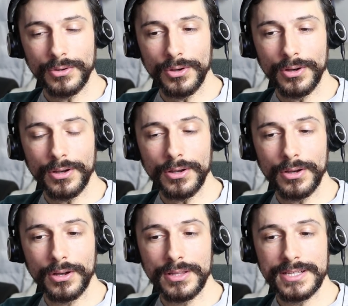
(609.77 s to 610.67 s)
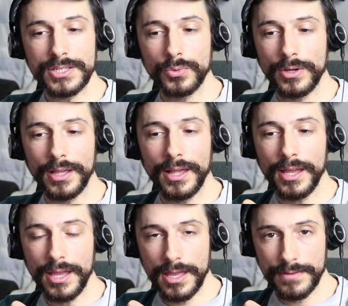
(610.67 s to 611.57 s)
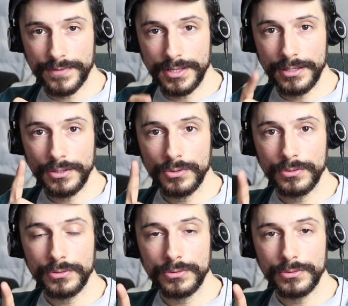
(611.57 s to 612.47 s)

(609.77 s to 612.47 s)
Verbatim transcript: All this way for you.